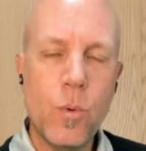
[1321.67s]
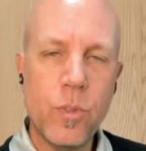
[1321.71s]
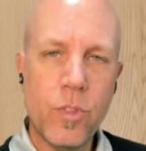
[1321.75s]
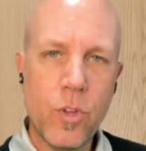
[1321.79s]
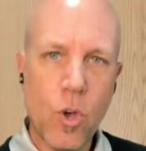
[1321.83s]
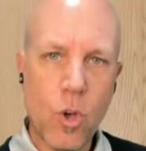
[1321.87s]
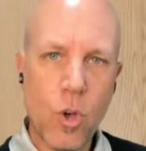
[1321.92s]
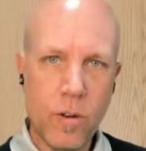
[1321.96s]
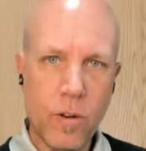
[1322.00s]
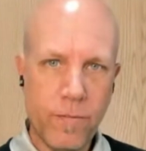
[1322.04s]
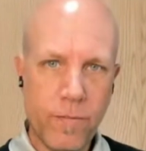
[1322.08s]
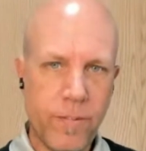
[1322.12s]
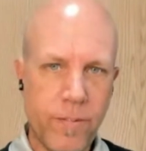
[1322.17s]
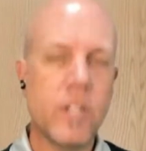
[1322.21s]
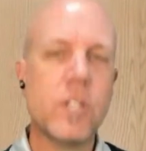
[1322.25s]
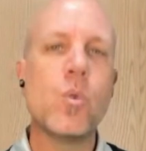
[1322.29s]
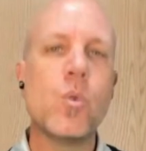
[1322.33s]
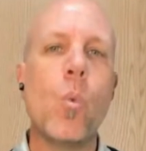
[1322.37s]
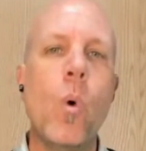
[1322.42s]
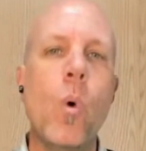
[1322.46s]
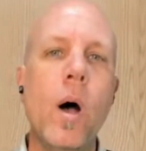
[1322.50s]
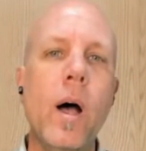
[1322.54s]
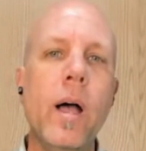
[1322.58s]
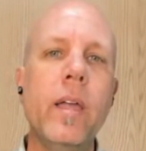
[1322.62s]
with confidence.
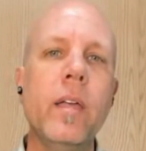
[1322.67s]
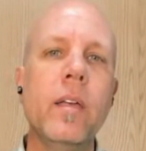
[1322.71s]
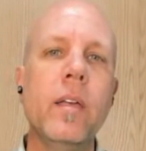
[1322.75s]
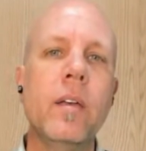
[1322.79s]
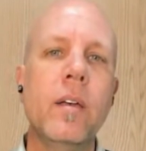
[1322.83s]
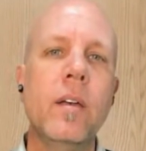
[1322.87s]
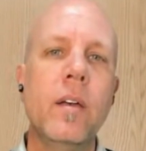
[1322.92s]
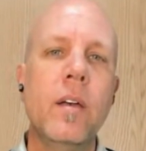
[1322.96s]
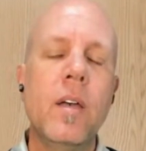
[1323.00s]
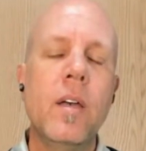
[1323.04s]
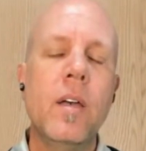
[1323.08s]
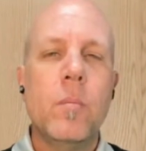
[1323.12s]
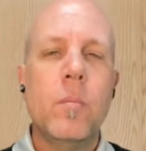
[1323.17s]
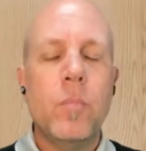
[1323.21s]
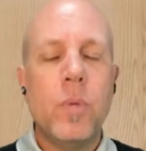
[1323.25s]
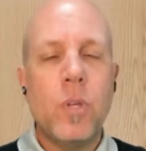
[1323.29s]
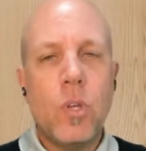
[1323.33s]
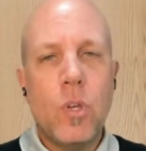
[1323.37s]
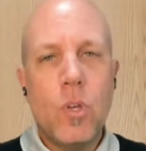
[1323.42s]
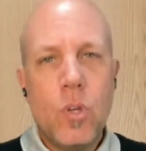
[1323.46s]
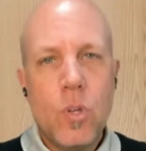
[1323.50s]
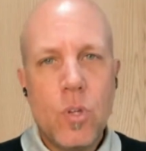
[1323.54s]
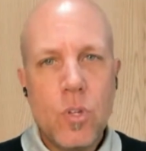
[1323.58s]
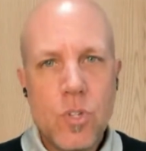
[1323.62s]
Why?
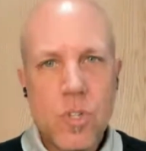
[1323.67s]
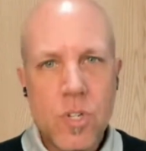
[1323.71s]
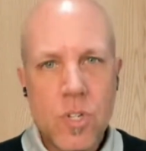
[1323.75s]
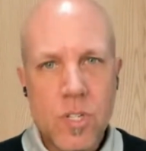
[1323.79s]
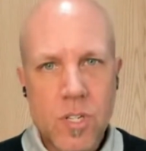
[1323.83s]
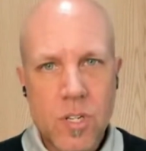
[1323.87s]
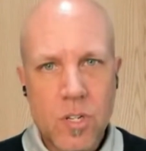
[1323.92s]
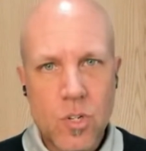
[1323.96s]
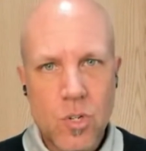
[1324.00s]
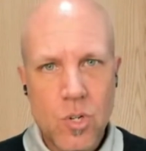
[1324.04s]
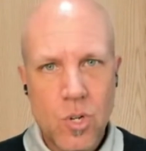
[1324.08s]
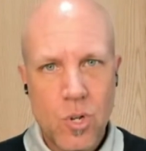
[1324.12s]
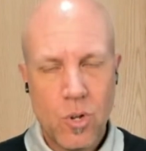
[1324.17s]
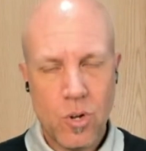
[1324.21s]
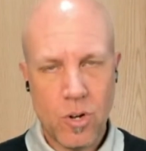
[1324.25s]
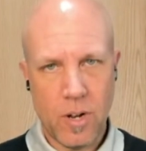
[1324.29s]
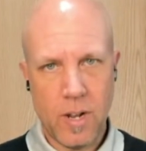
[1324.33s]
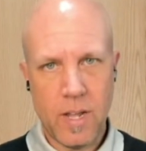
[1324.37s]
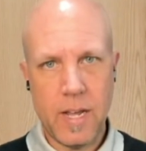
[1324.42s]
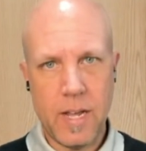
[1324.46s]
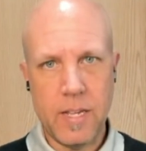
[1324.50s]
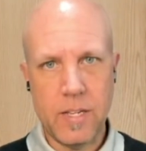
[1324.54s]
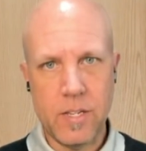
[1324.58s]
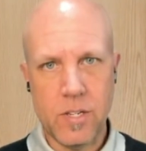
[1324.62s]
Because it's
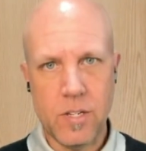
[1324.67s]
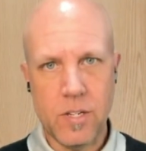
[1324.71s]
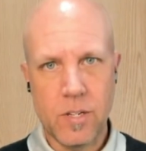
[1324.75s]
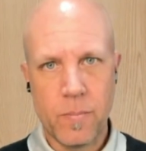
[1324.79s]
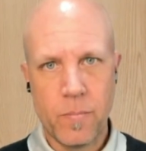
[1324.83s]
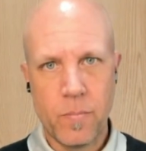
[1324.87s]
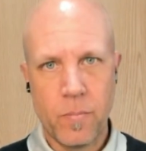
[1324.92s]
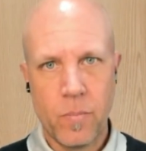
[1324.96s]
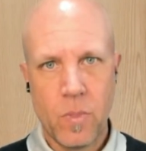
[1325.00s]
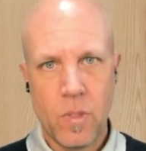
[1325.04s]
internalized.